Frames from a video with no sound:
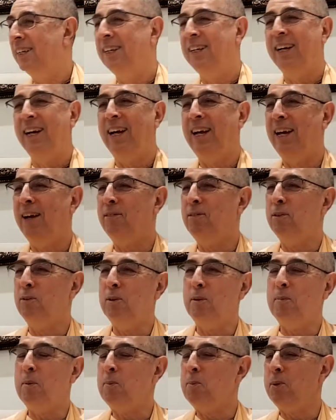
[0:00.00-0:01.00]
I have to
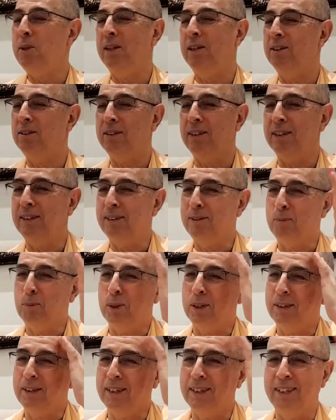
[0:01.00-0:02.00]
remember these things,
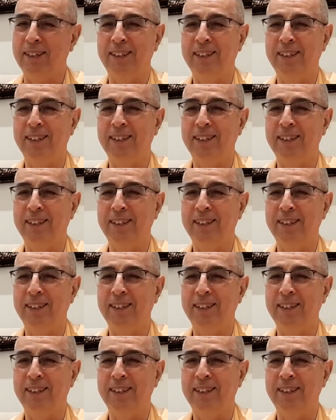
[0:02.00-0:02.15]
but uh,